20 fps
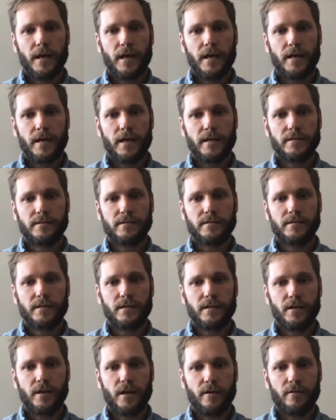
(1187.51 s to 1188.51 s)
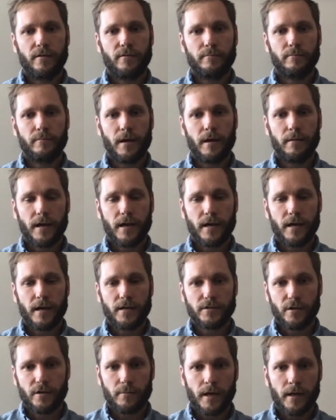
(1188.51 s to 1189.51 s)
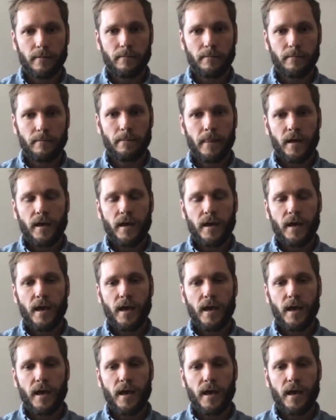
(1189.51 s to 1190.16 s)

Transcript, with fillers: as you know maybe I should have been.